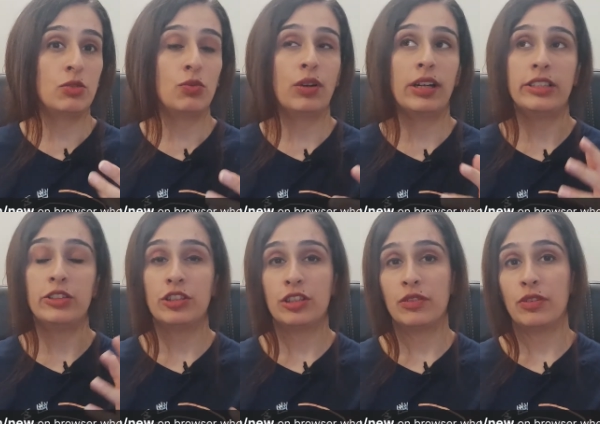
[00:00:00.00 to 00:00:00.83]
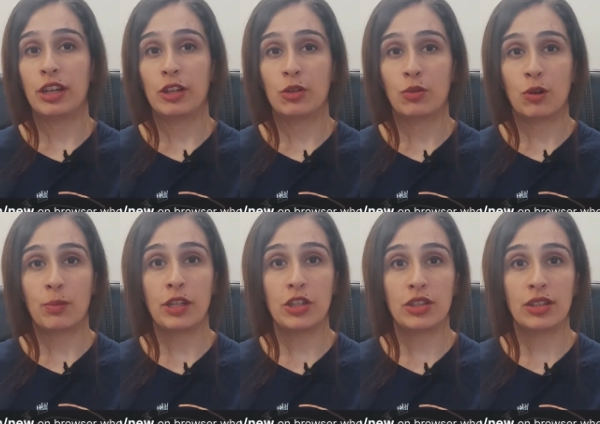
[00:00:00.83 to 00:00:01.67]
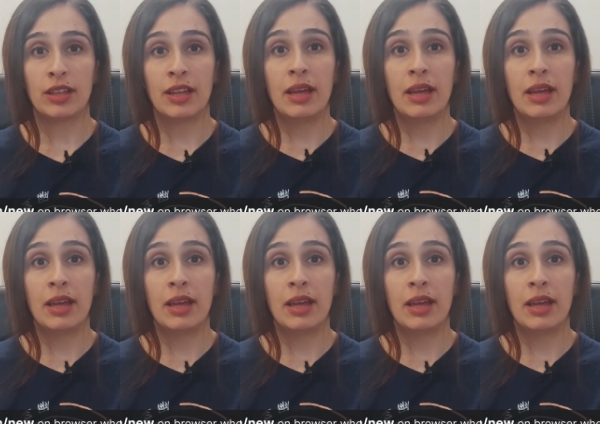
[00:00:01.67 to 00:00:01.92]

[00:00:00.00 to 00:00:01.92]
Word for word: to file the Certificate of Formation,